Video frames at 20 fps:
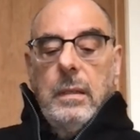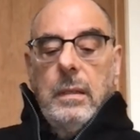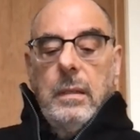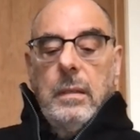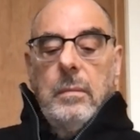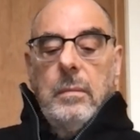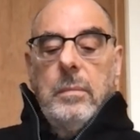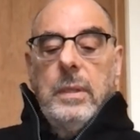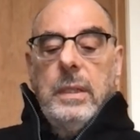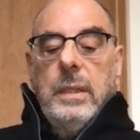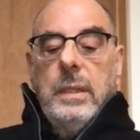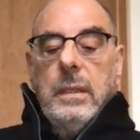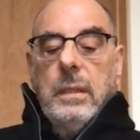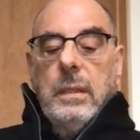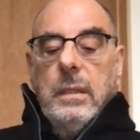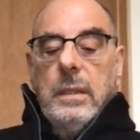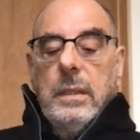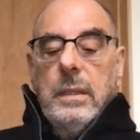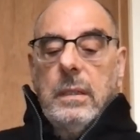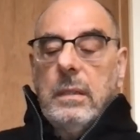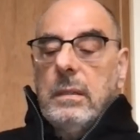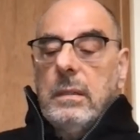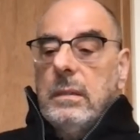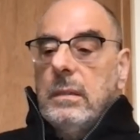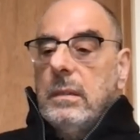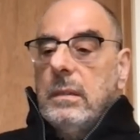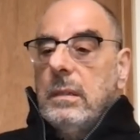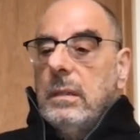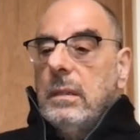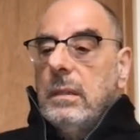Immediately
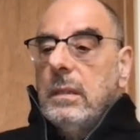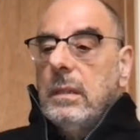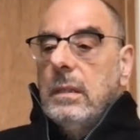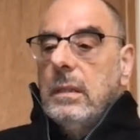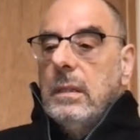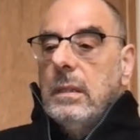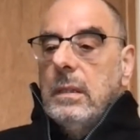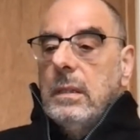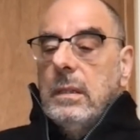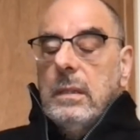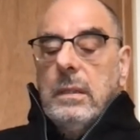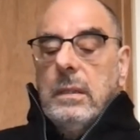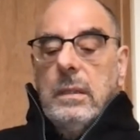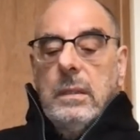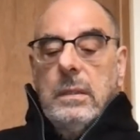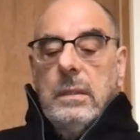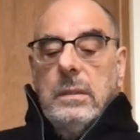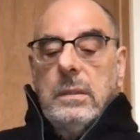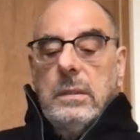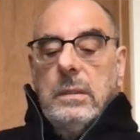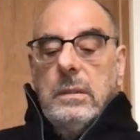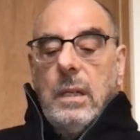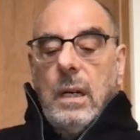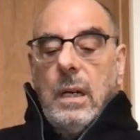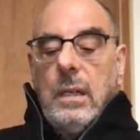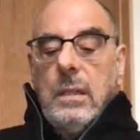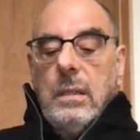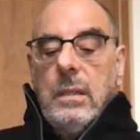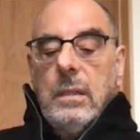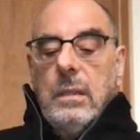
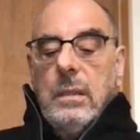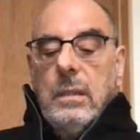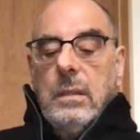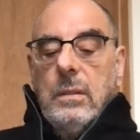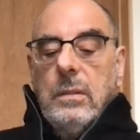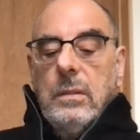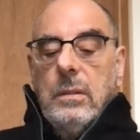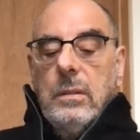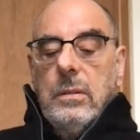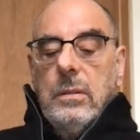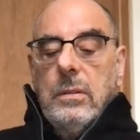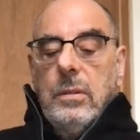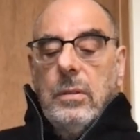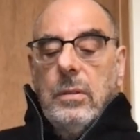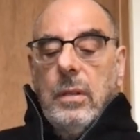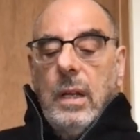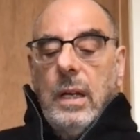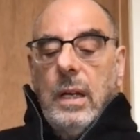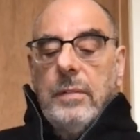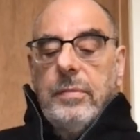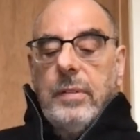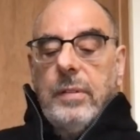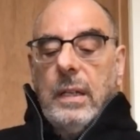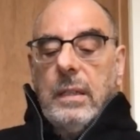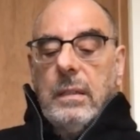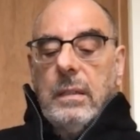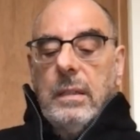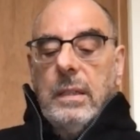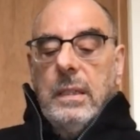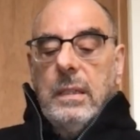stuck to life
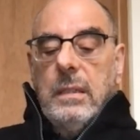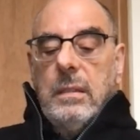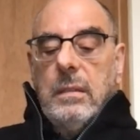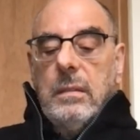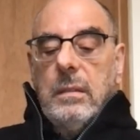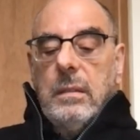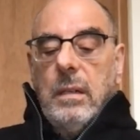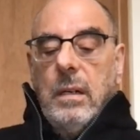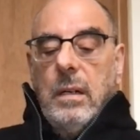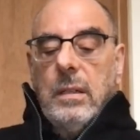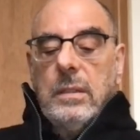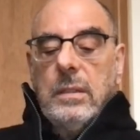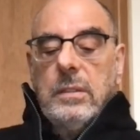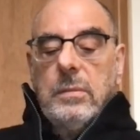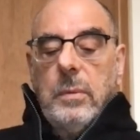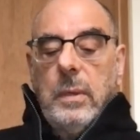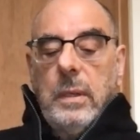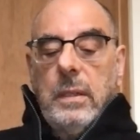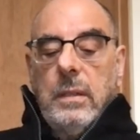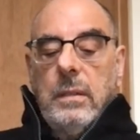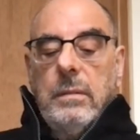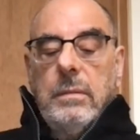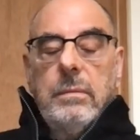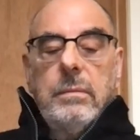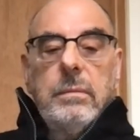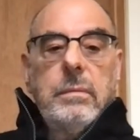like lint on a sweater.